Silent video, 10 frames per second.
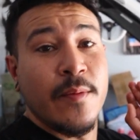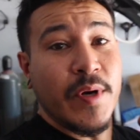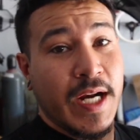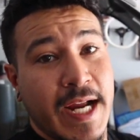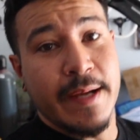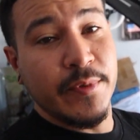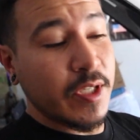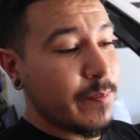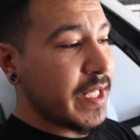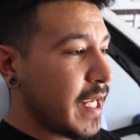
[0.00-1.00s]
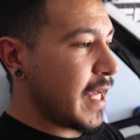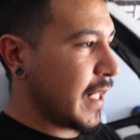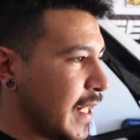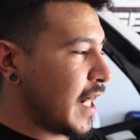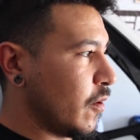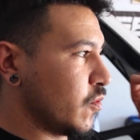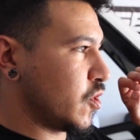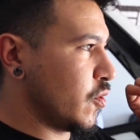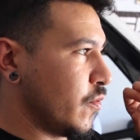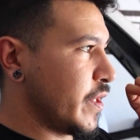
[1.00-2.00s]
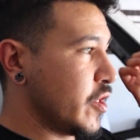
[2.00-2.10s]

but I am gonna be heading out to the